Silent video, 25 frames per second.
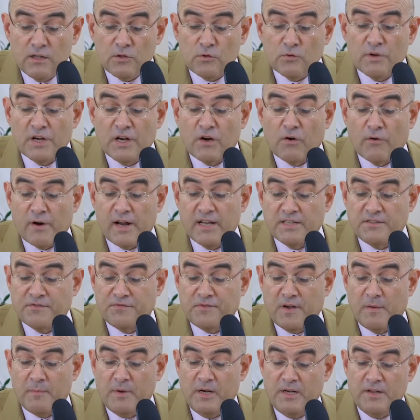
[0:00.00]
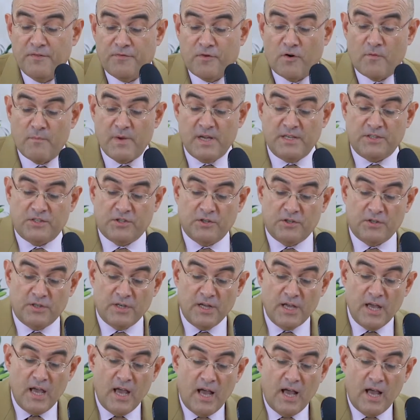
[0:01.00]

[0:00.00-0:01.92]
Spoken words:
to encourage family formation